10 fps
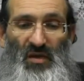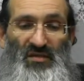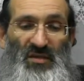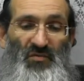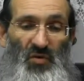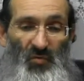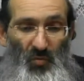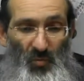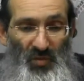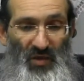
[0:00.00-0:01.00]
A
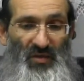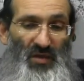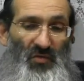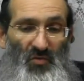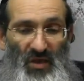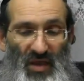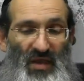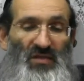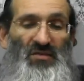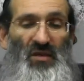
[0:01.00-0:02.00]
zivug will be another
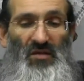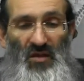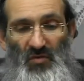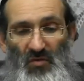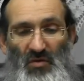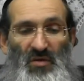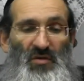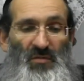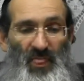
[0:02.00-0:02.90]
eze, another